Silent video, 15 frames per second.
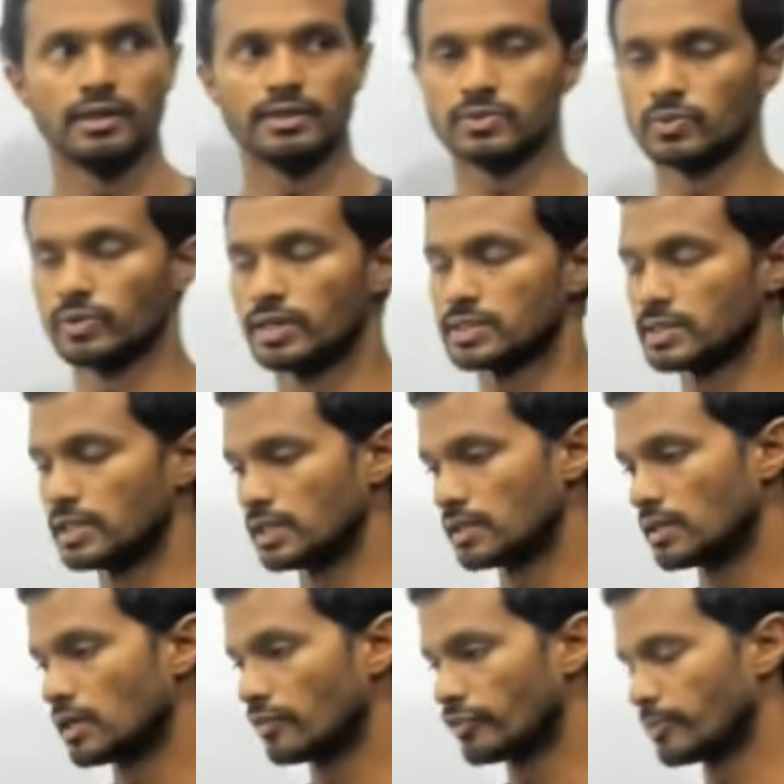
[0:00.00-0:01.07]
is known as the
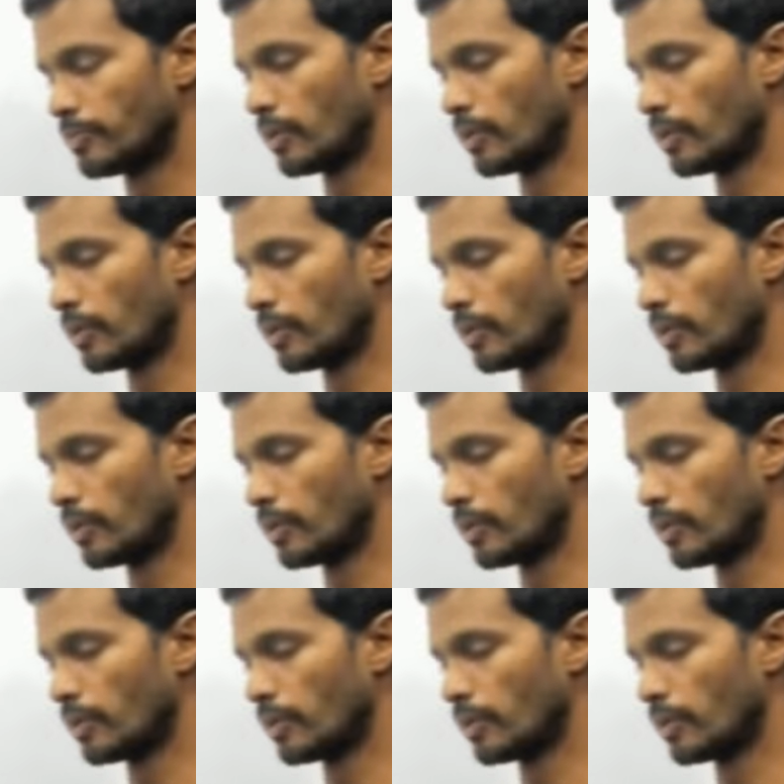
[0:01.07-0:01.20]
degree of the